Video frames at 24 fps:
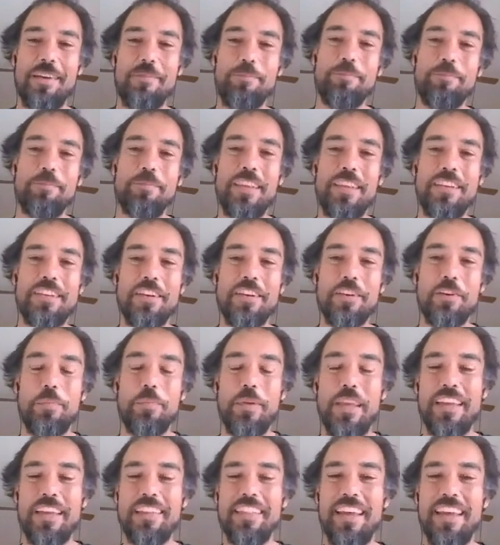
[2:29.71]
Um, the joke
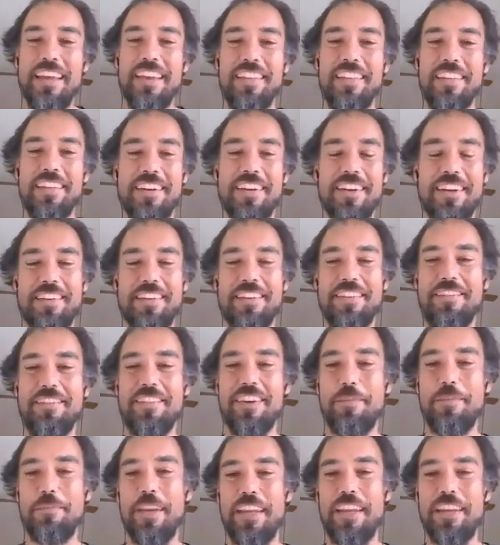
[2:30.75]
being that there aren't
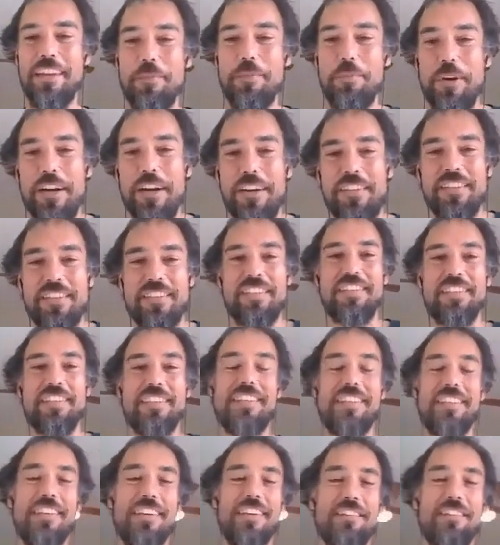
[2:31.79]
very many good
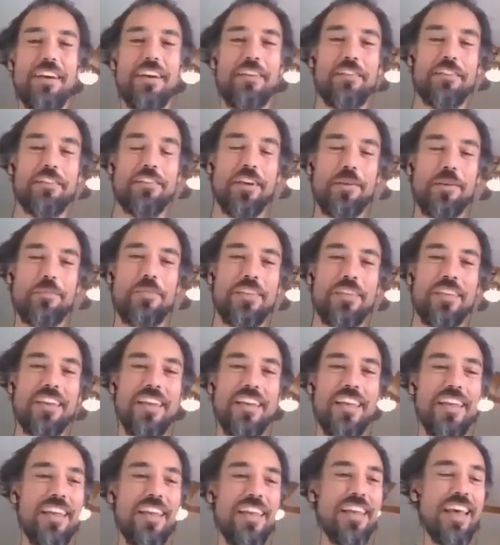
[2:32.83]
parts of JavaScript.
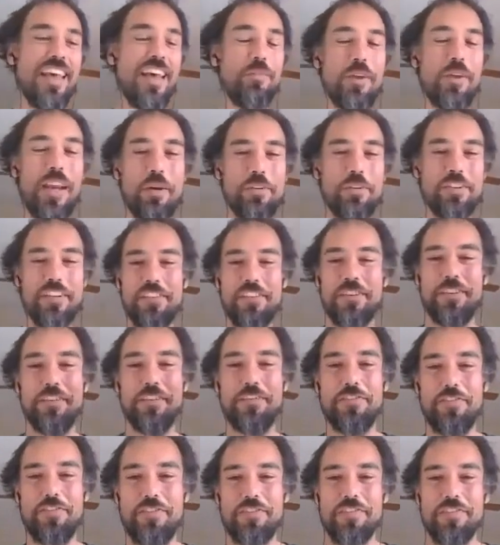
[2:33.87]
And when I was just sort
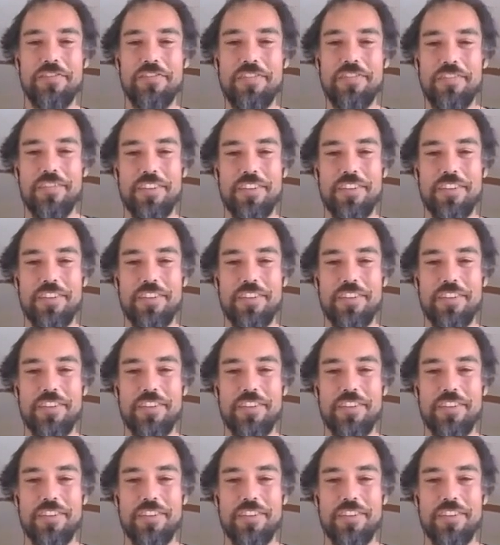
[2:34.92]
of